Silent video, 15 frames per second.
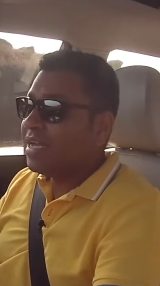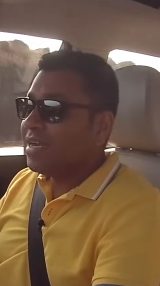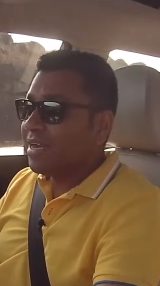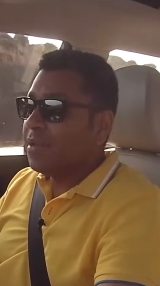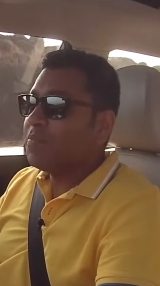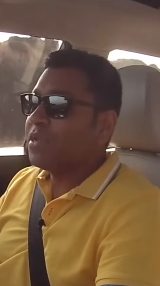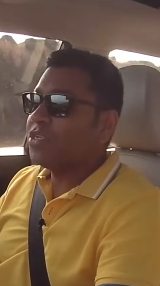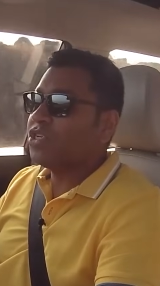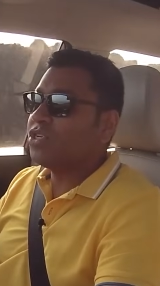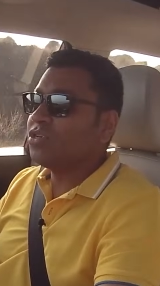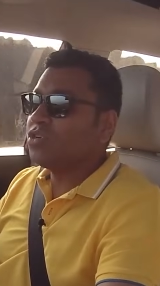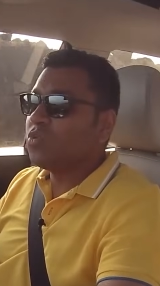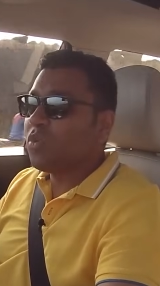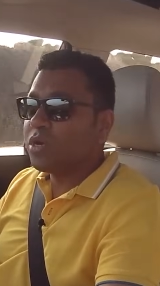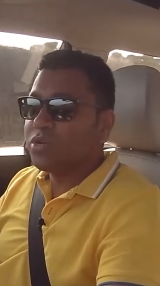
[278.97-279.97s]
temperature to
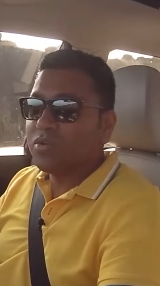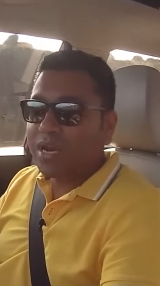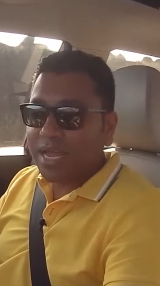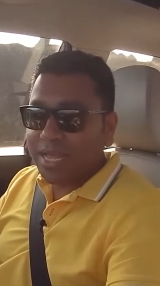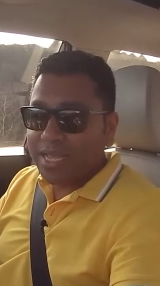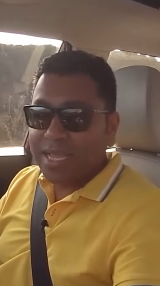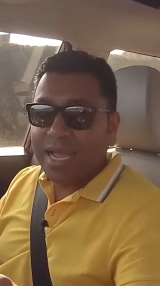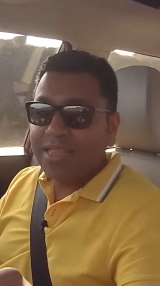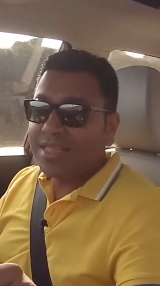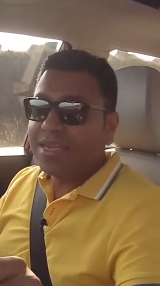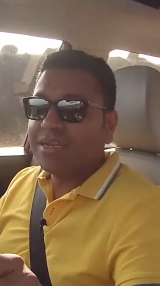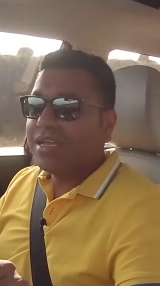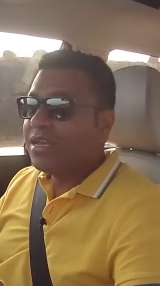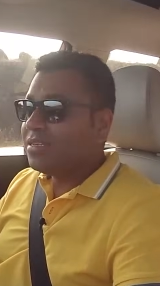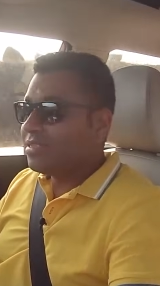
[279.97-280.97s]
what you like and then
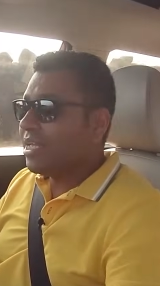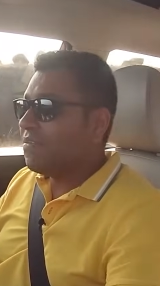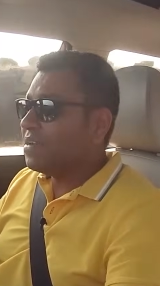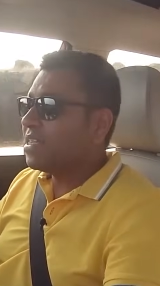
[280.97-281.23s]
save it in